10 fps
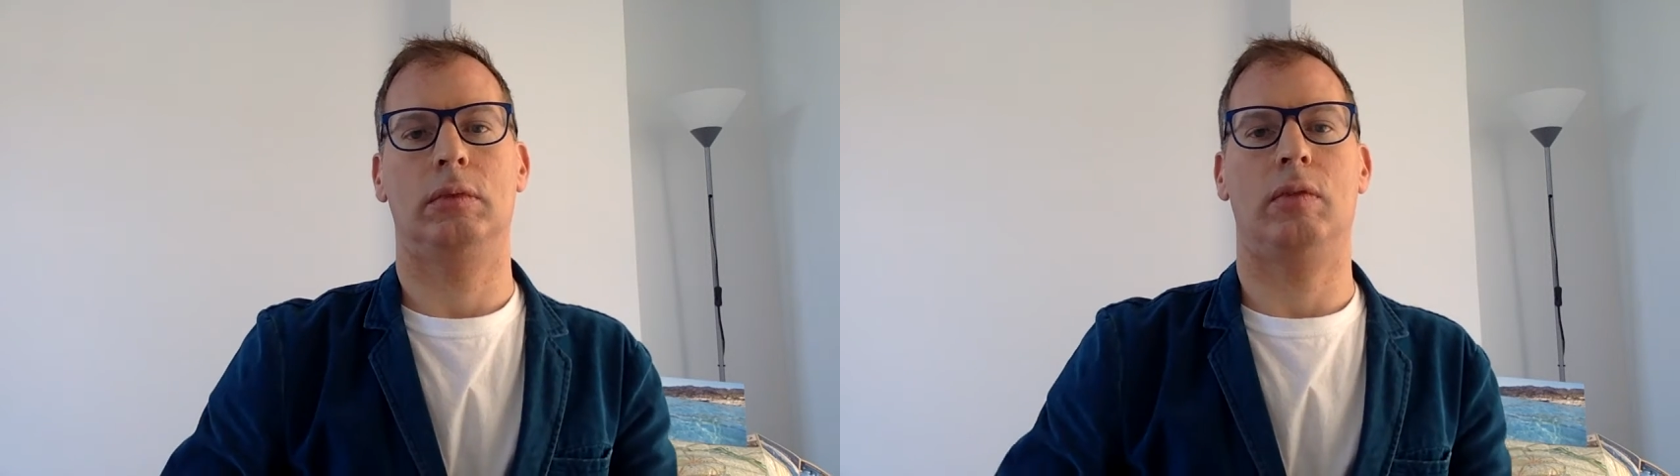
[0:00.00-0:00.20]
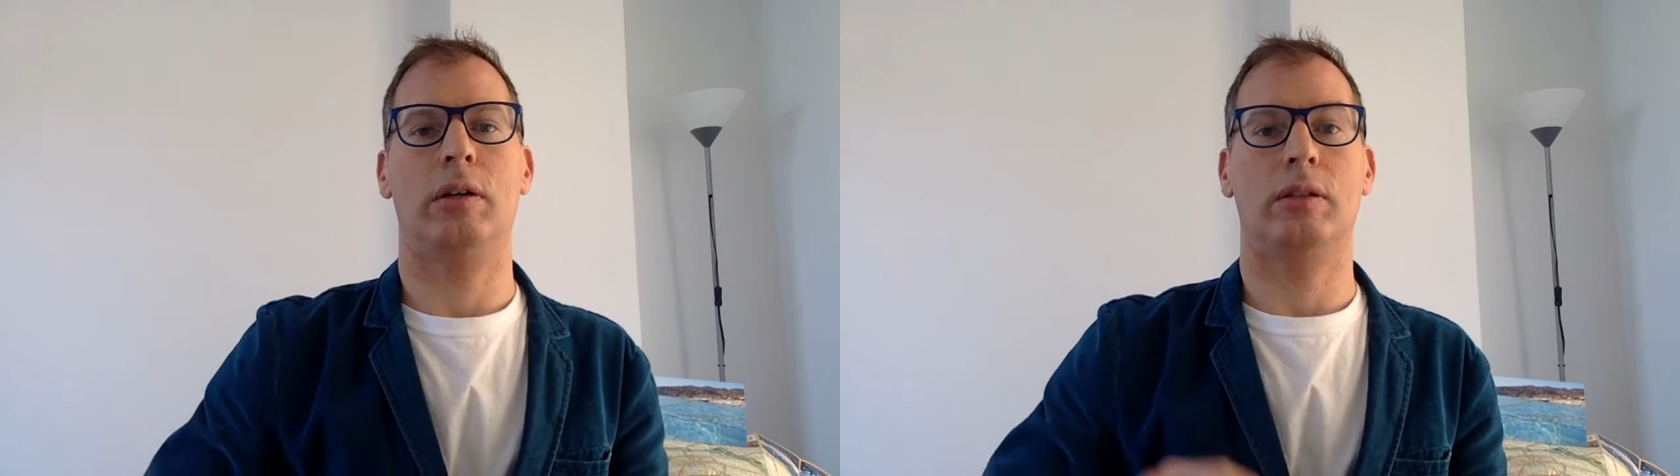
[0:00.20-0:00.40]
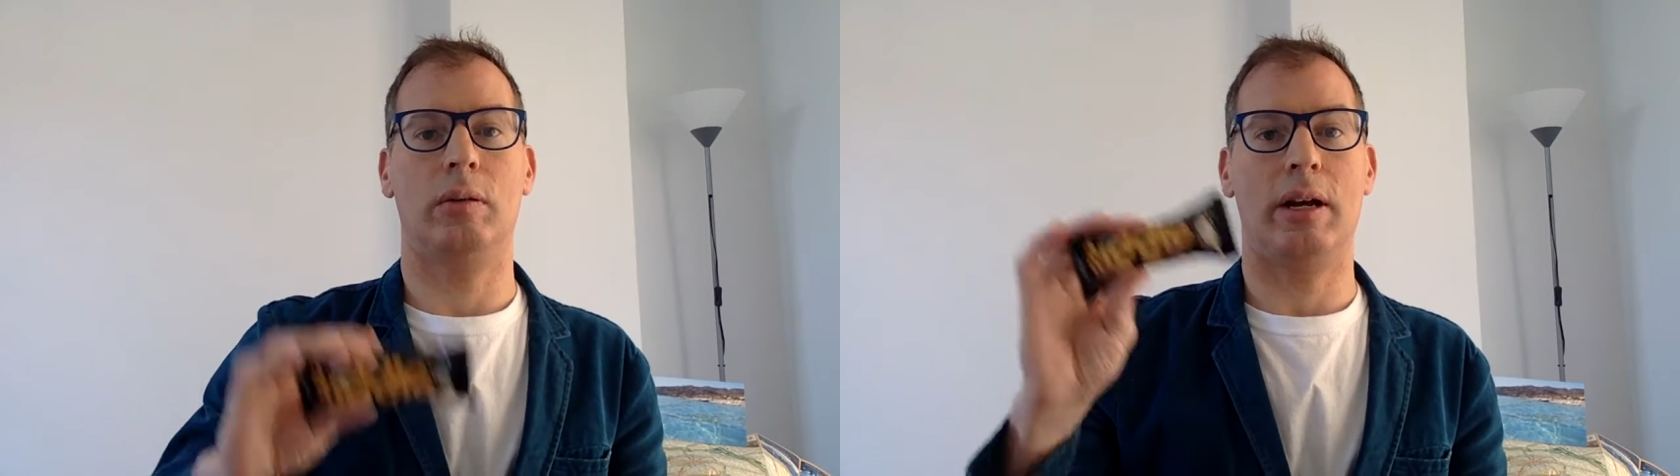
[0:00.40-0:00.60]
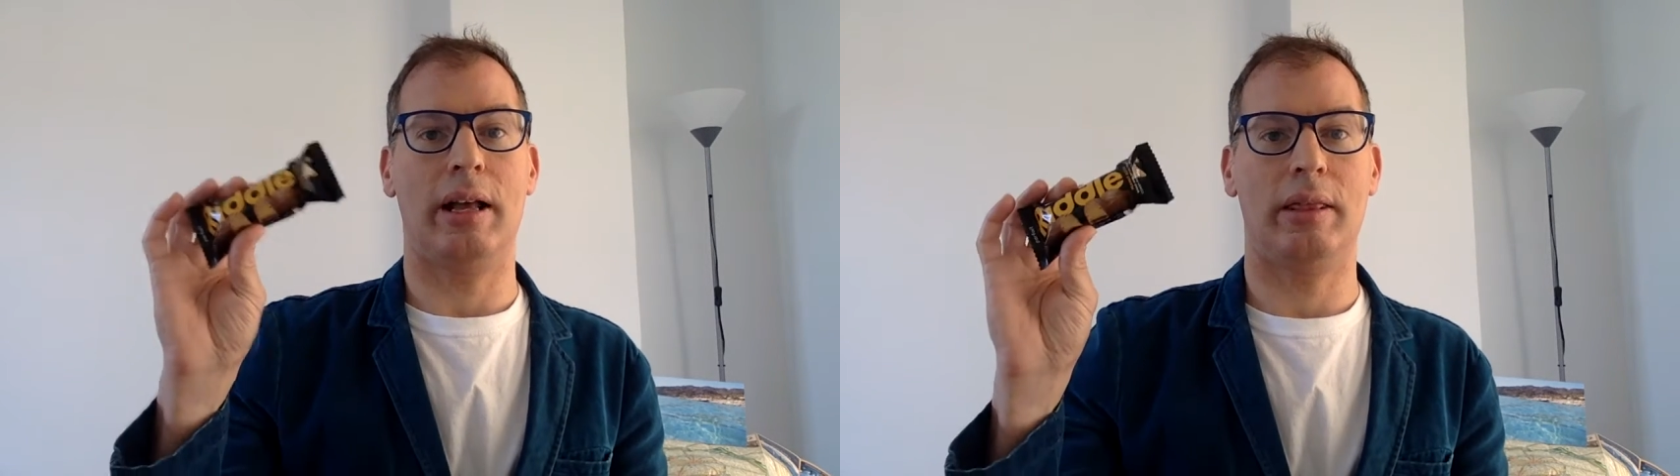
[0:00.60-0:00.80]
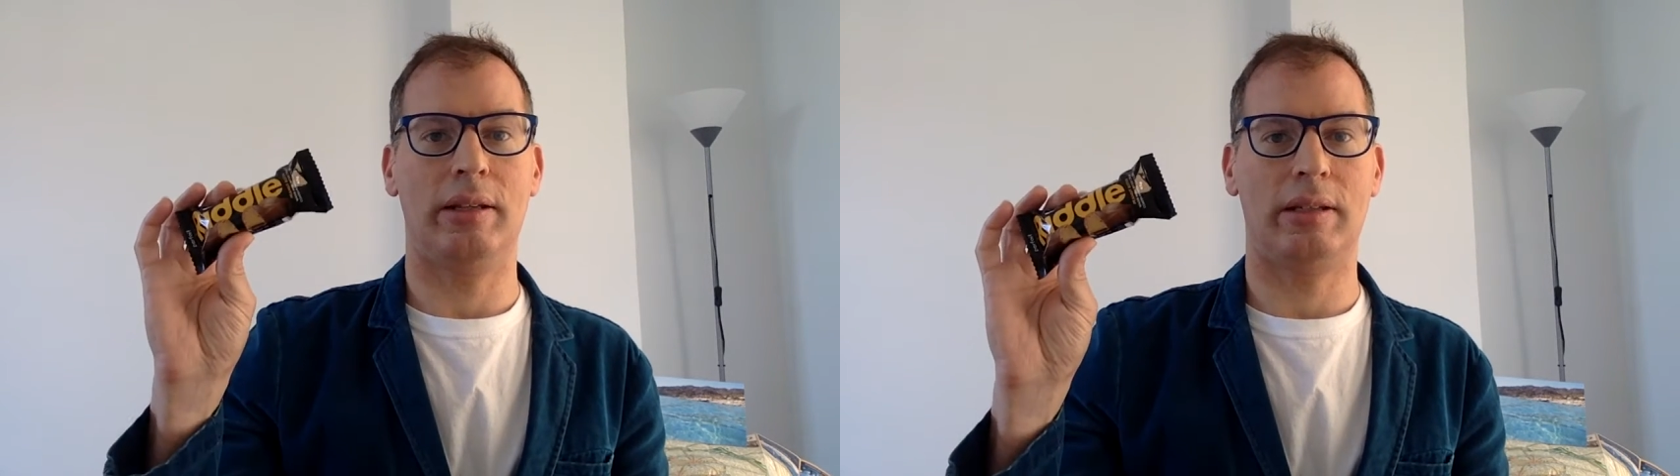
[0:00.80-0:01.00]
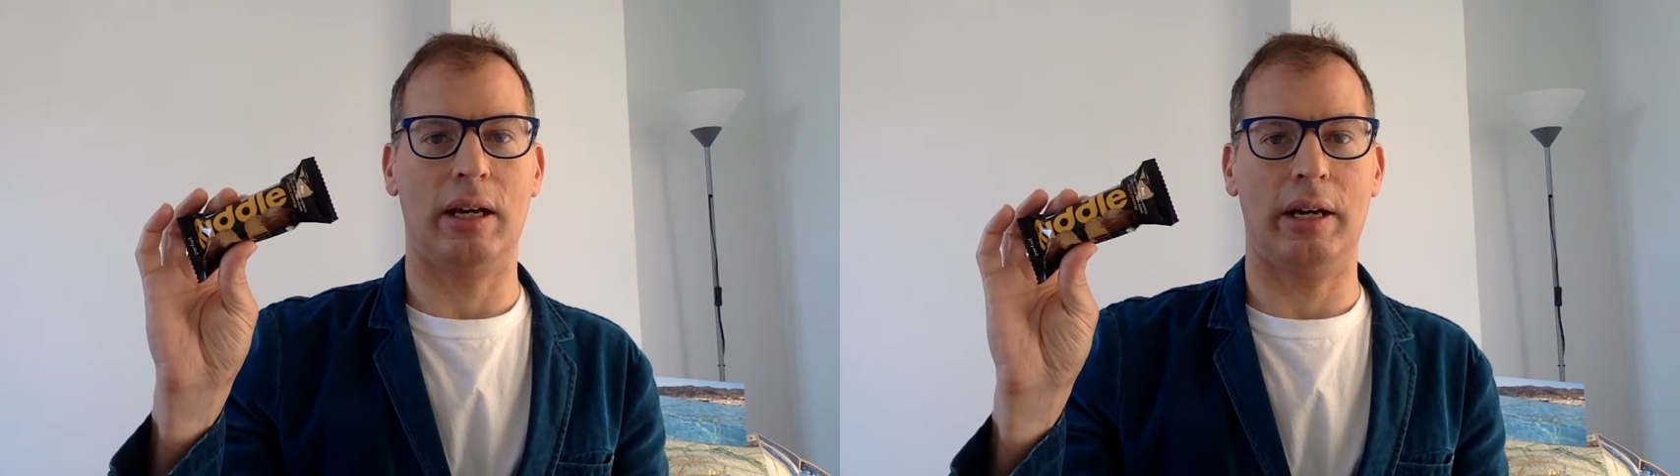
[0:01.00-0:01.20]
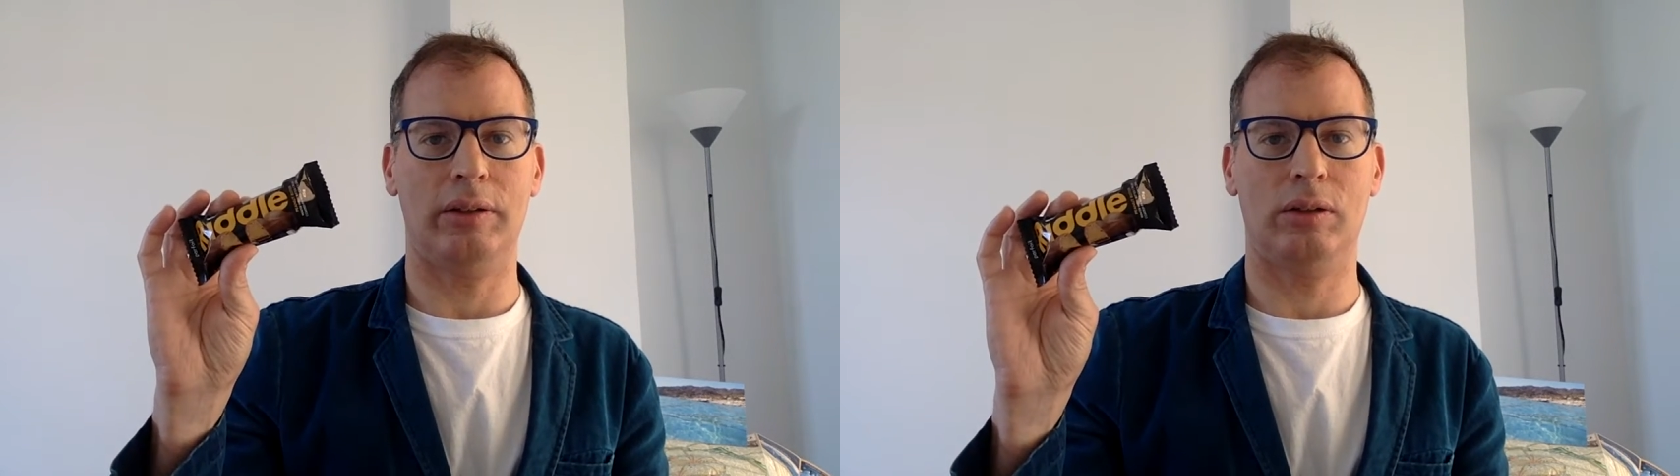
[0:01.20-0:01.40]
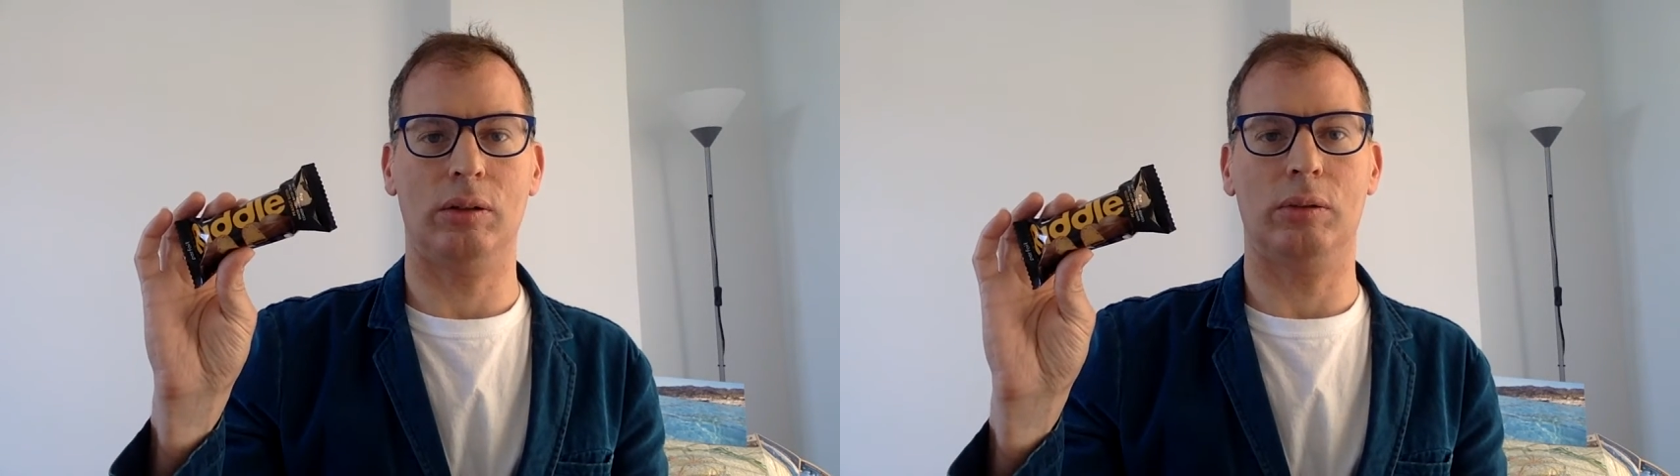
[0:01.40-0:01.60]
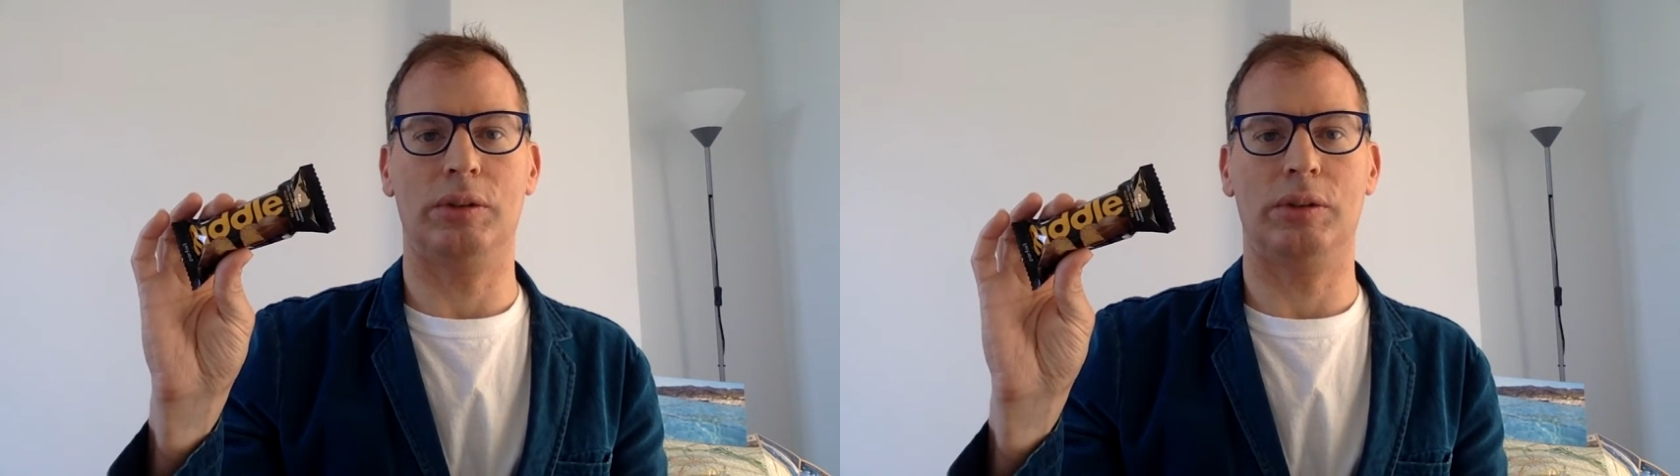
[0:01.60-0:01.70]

I've also got this kind too,